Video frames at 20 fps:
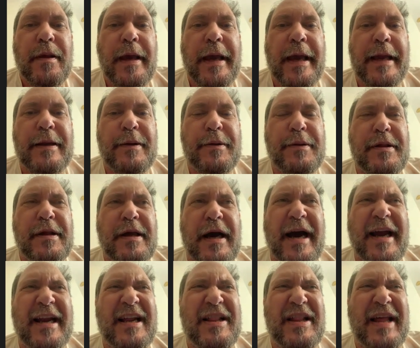and it's
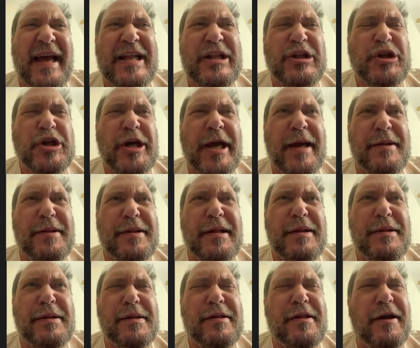kind of like
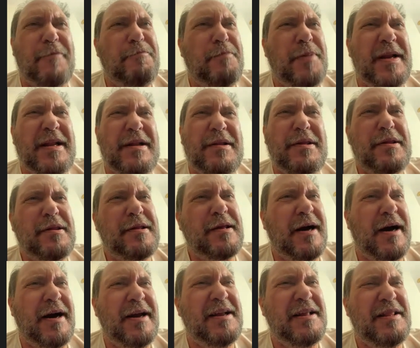jazzy stuff but it's
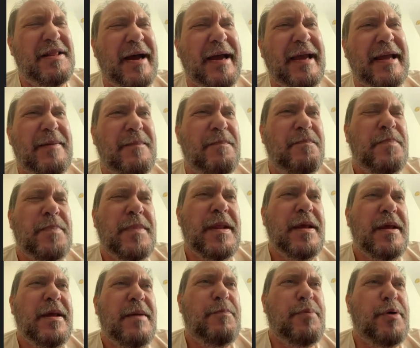kind of like
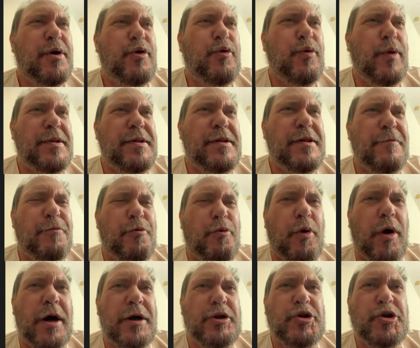progressive
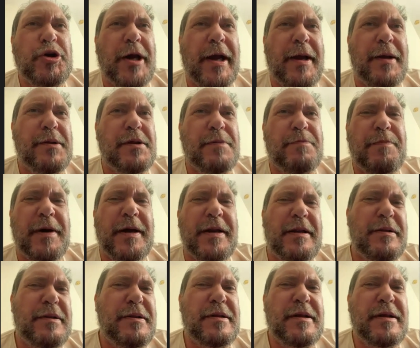rock jazz but
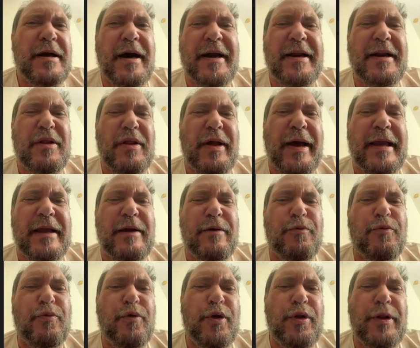it's kind of like
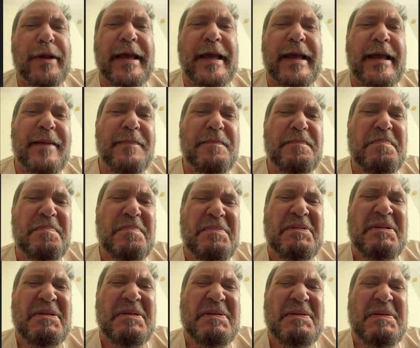really
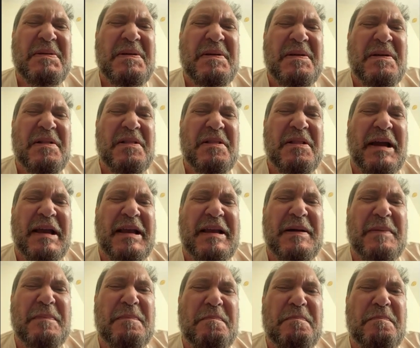like
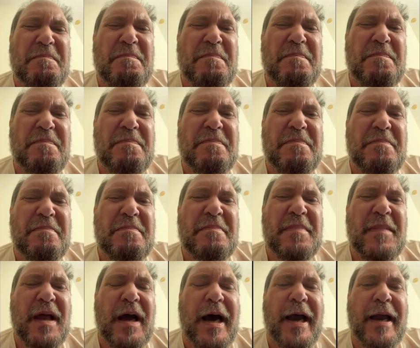
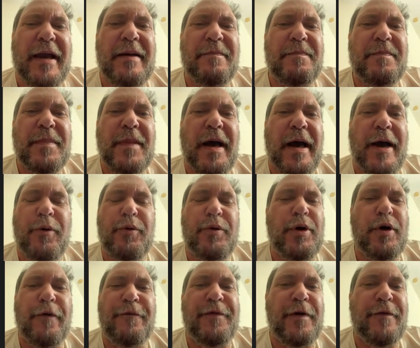i i don't
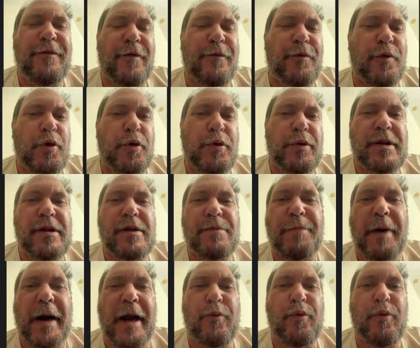know if you've ever heard
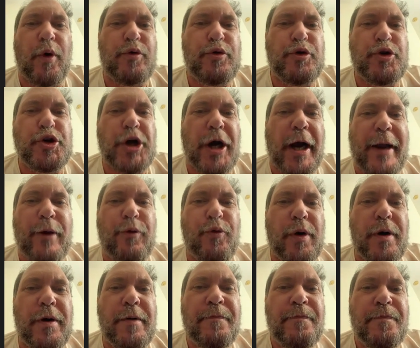spyro
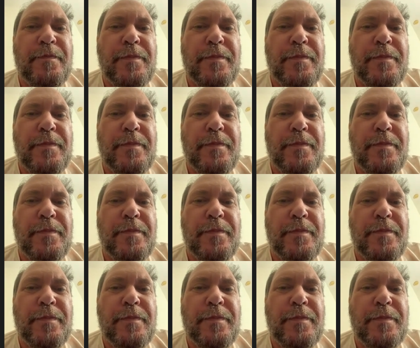gyra